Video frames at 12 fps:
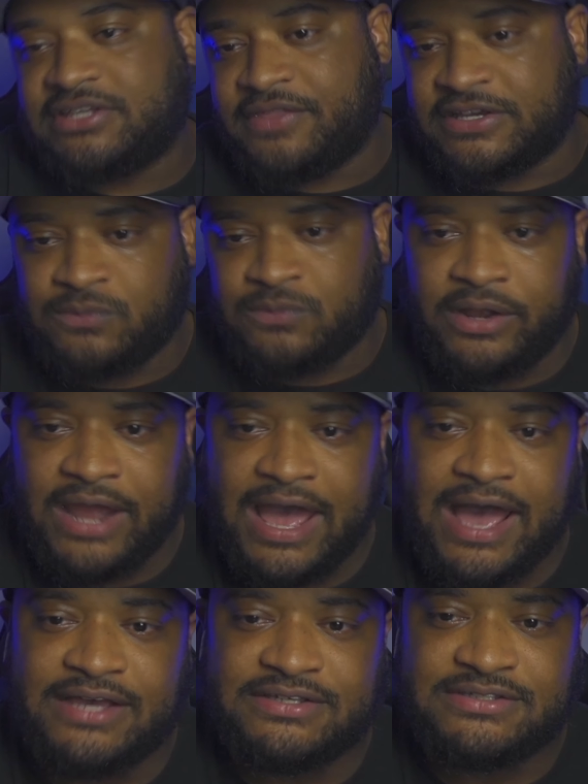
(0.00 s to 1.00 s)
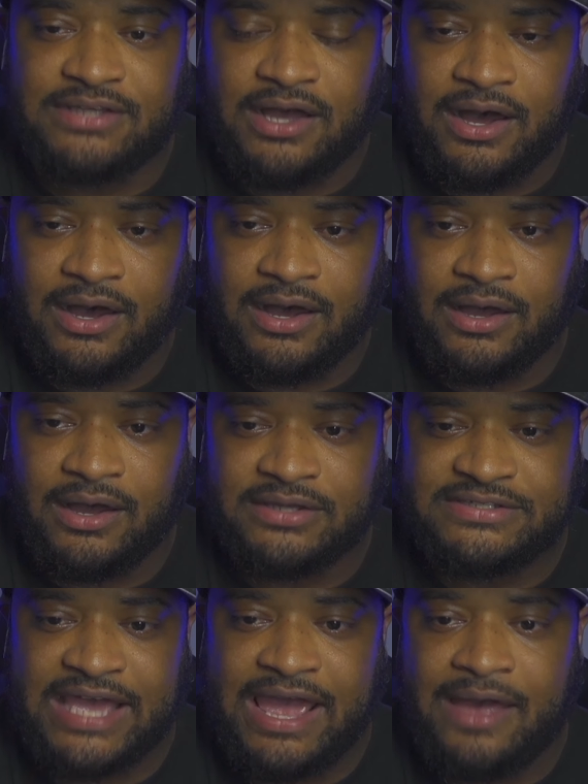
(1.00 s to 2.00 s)
this one has
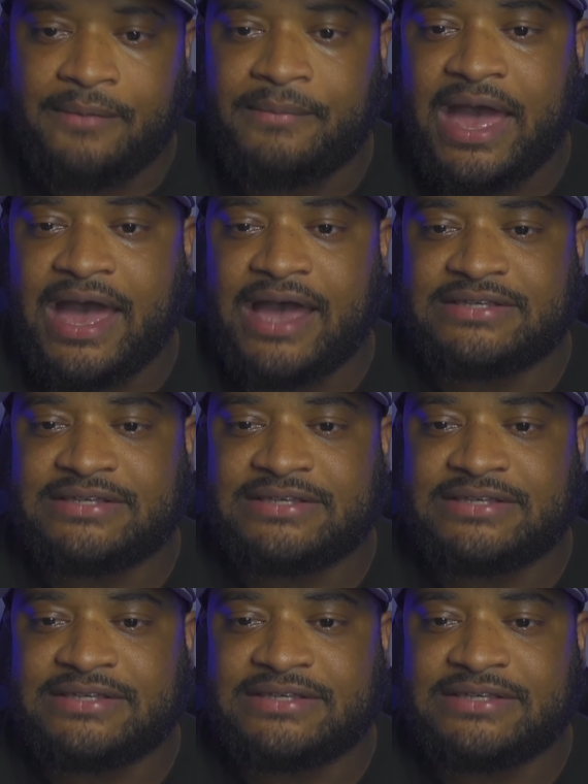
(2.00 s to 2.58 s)
Sam as